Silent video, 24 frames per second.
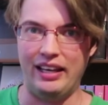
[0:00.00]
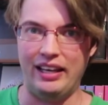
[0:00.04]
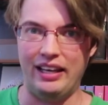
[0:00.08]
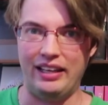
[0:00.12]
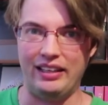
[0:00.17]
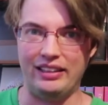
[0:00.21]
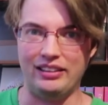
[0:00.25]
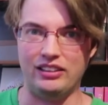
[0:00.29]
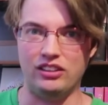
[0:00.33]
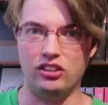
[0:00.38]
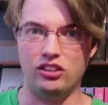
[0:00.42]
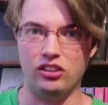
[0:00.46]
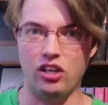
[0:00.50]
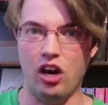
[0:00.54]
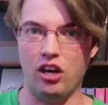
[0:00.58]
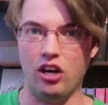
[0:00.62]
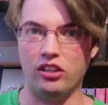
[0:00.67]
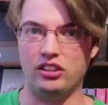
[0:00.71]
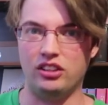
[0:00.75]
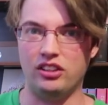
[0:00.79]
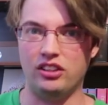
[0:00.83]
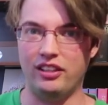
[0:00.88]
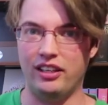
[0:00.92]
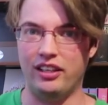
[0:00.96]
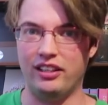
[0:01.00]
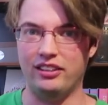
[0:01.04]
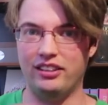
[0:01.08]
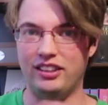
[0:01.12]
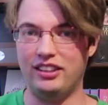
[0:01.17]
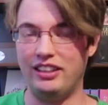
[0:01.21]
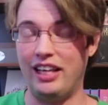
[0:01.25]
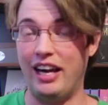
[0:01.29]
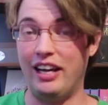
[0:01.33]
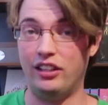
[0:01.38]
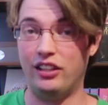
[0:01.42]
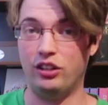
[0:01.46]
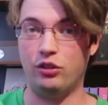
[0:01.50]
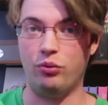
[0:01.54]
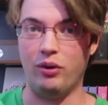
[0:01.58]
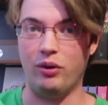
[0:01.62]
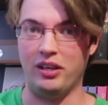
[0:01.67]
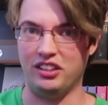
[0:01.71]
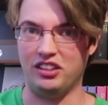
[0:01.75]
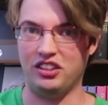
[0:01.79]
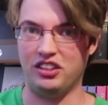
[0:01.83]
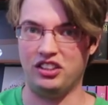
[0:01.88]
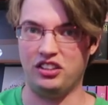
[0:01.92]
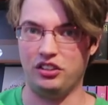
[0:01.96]
It is not the side
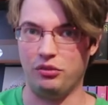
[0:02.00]
quests,